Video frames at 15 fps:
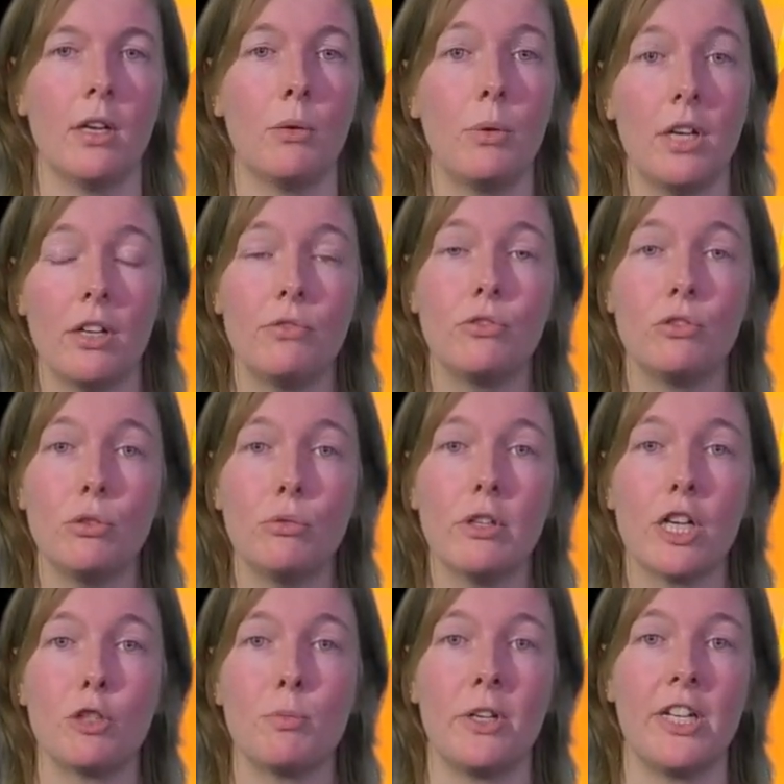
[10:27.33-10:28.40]
We have two
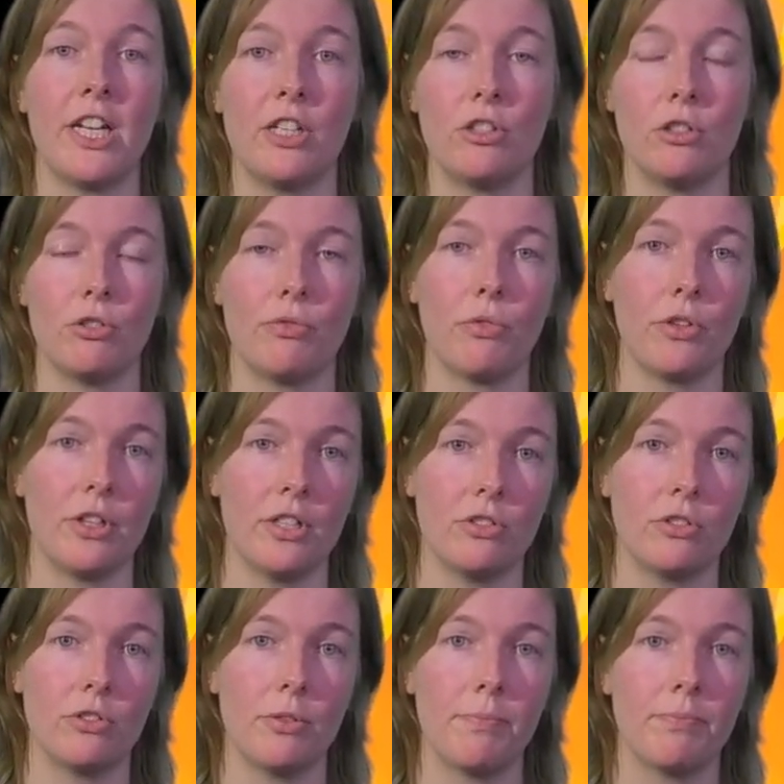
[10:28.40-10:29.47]
explanations for
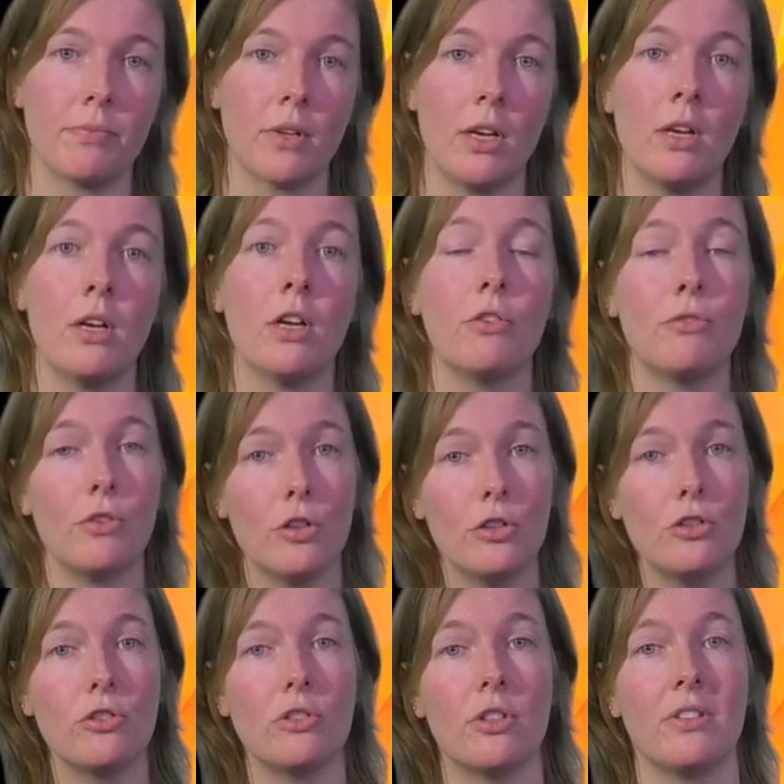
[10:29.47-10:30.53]
this.
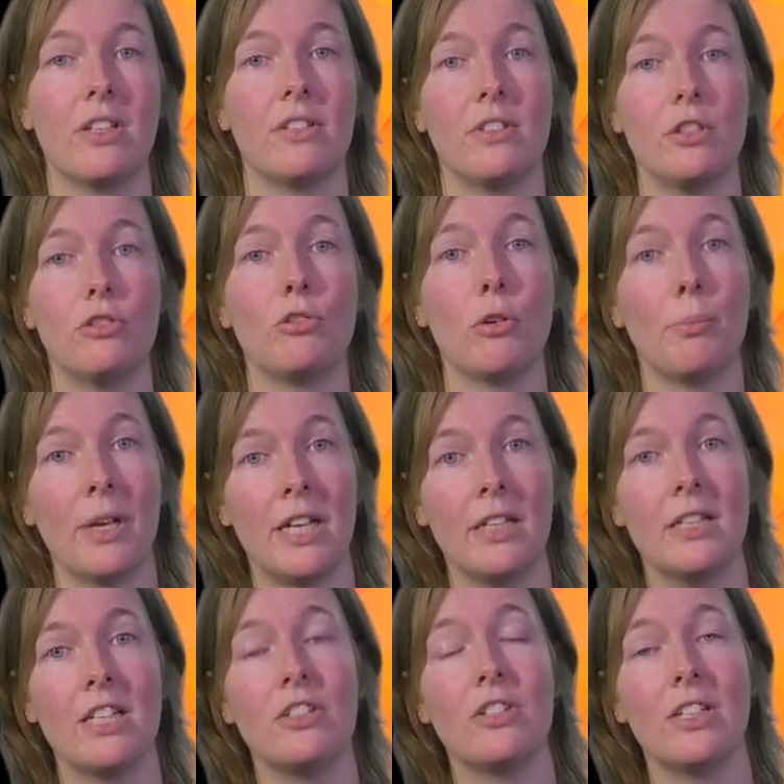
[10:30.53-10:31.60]
First, that this
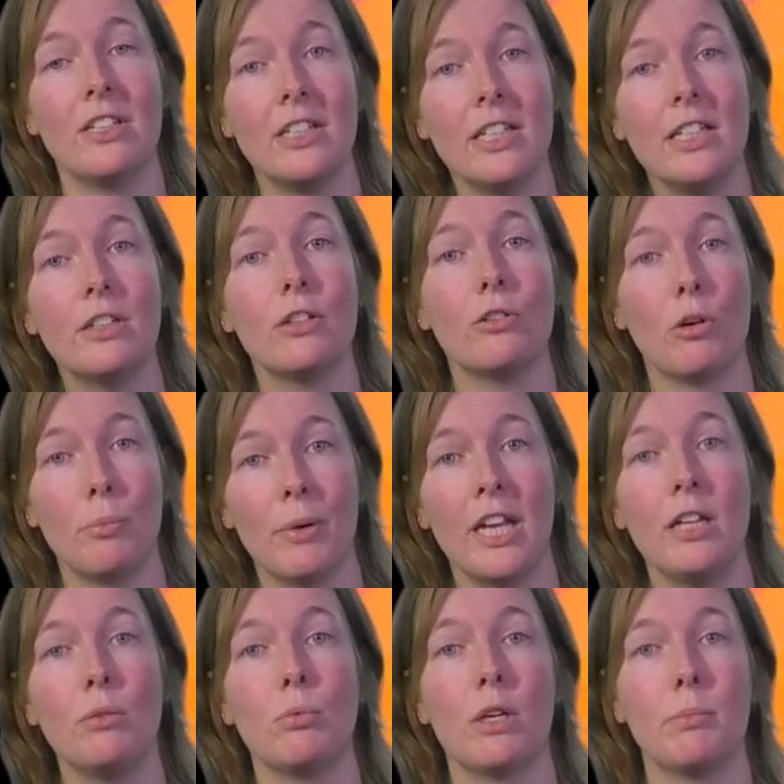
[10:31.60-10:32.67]
domain is indeed a
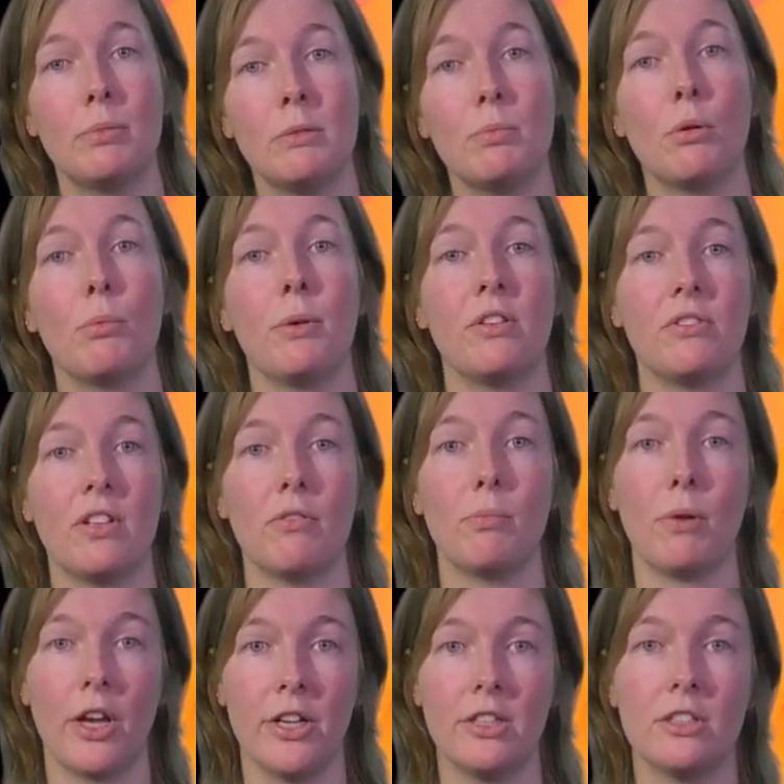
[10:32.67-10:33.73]
domain where people with
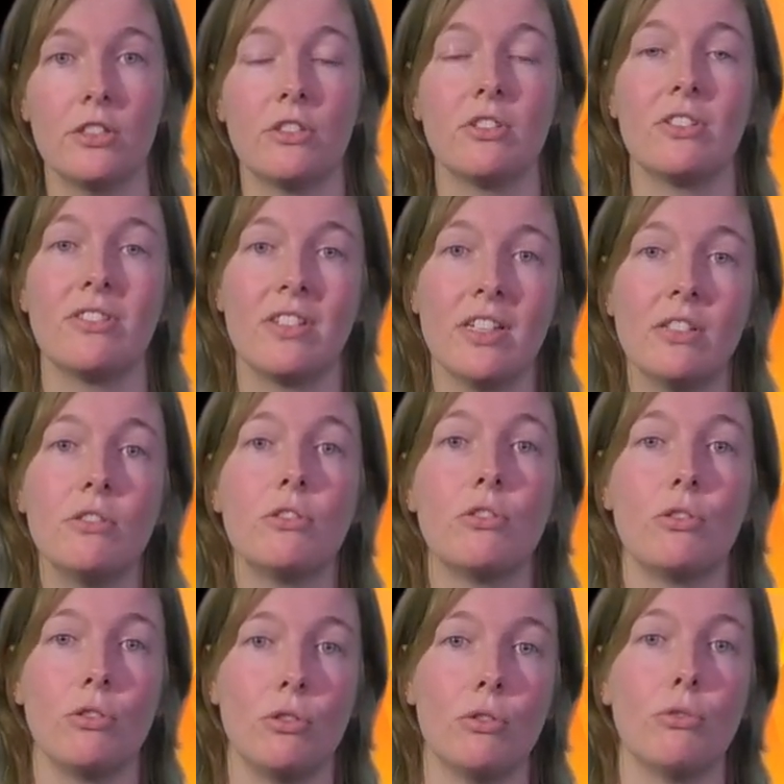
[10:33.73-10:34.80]
deafblindness tend
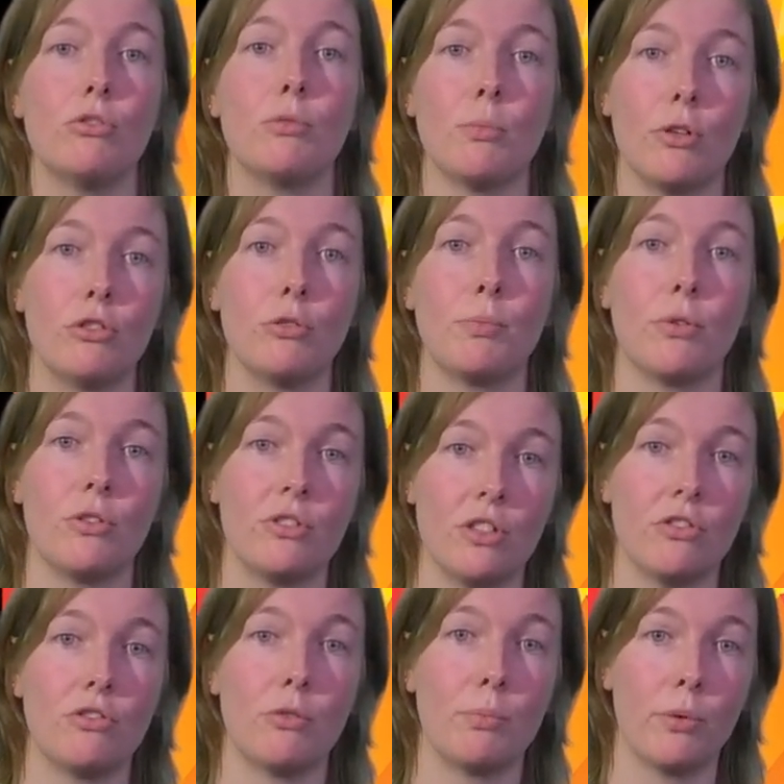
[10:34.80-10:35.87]
to use multiple
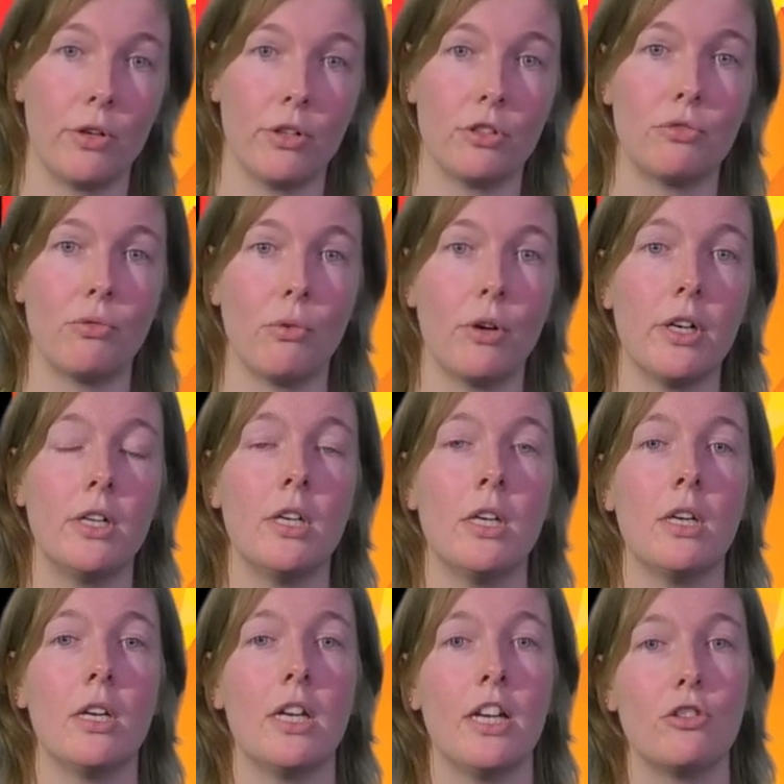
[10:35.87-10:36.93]
assistive products for,
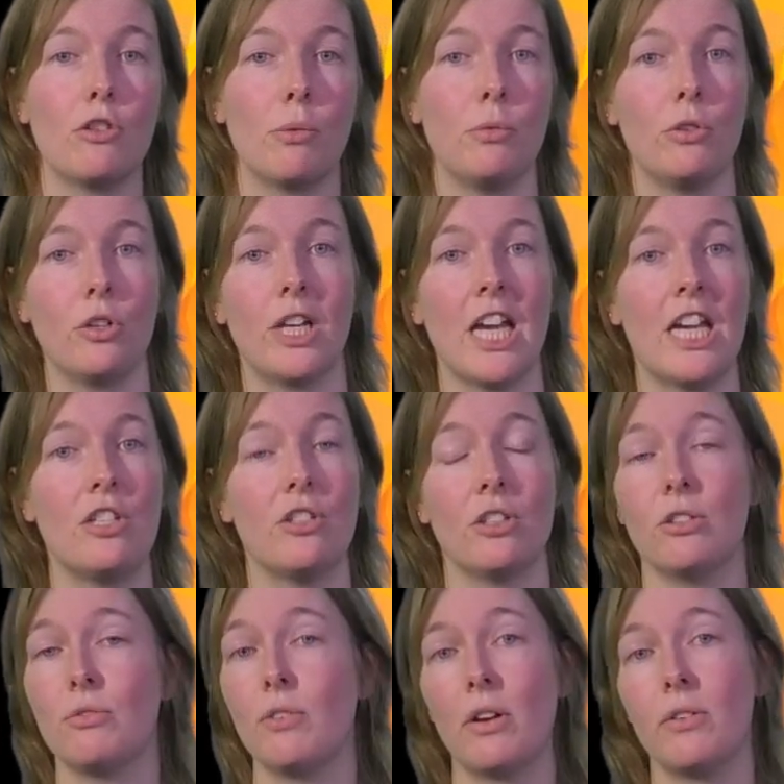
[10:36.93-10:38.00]
as communication
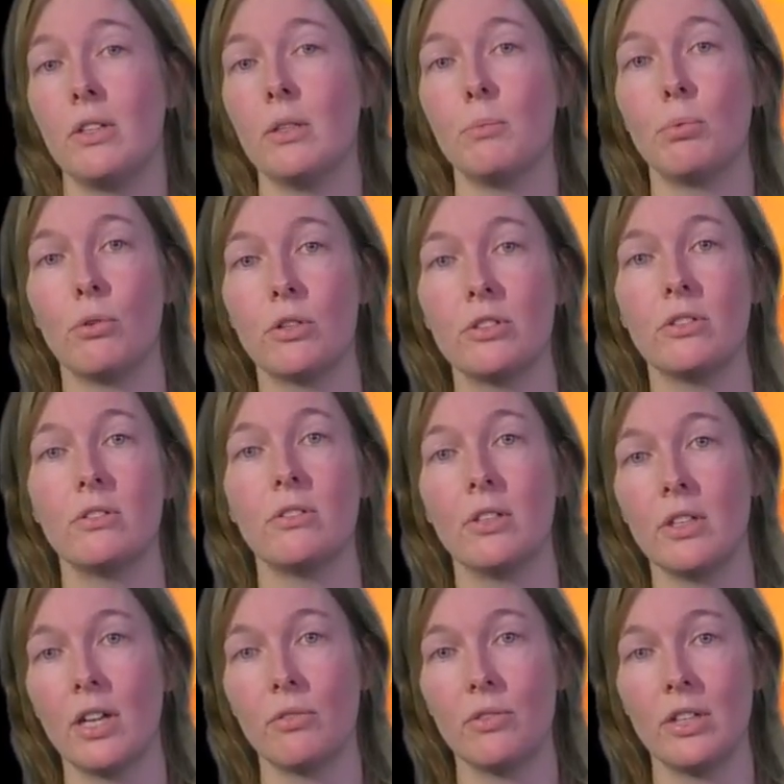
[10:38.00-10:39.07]
is very important
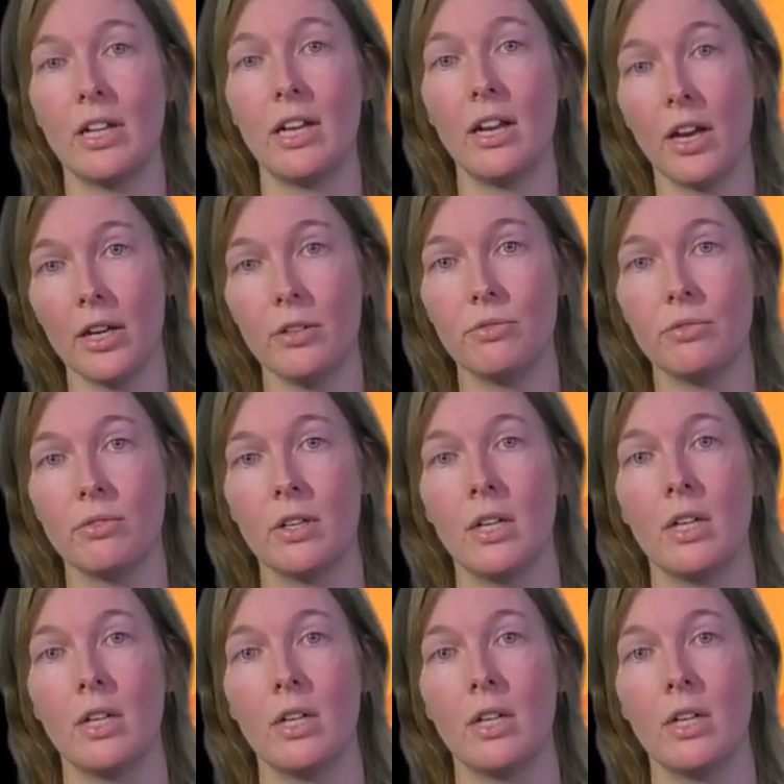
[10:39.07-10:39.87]
in everyday life,